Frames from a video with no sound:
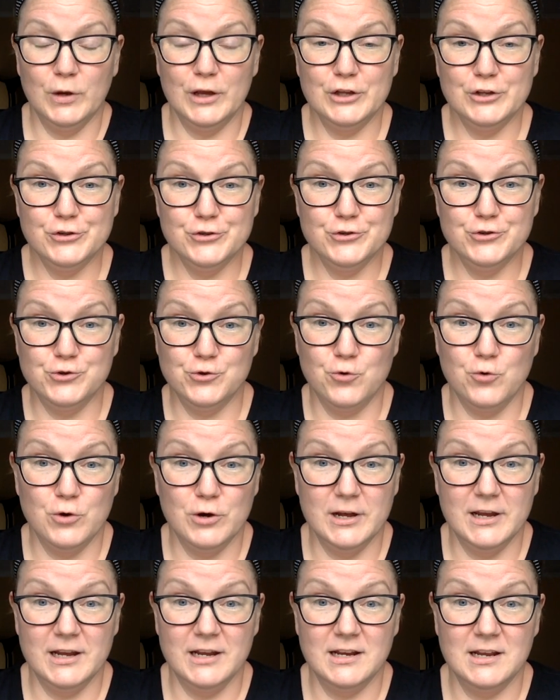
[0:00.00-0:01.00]

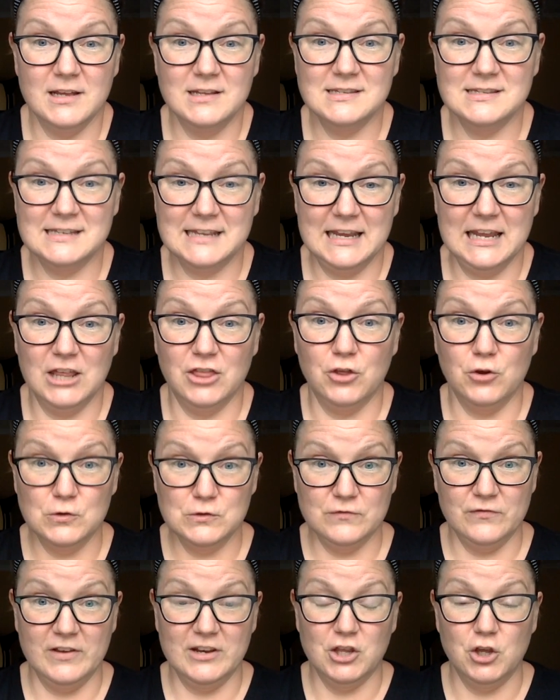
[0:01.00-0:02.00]
enjoyed seeing
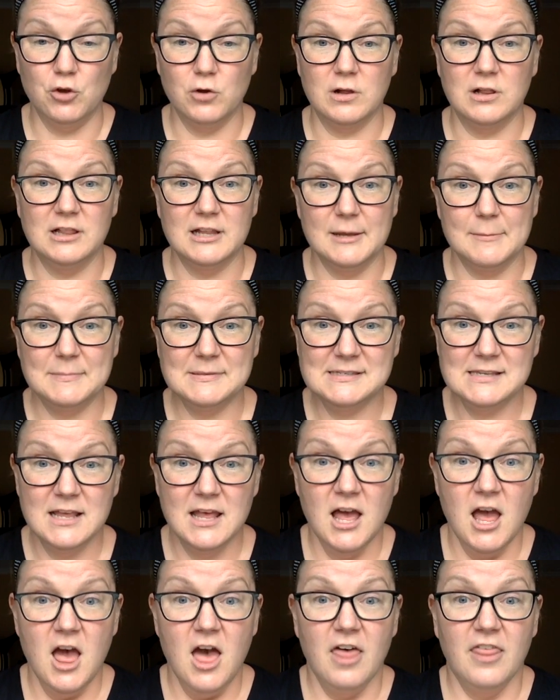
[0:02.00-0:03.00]
those video clips.
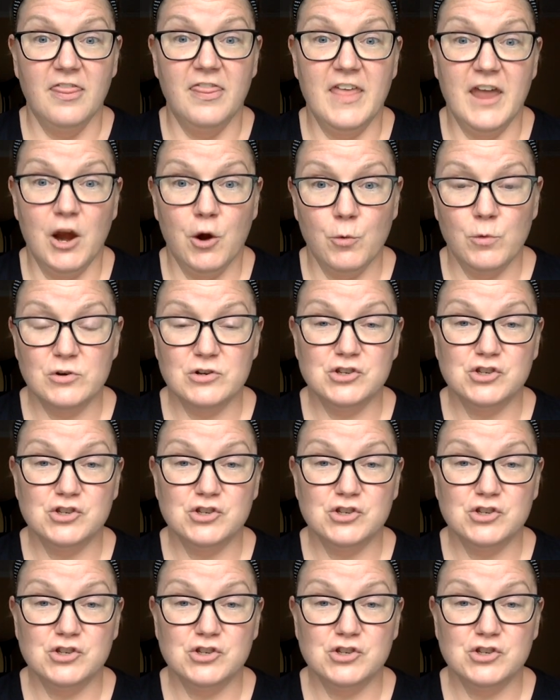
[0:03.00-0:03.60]
There were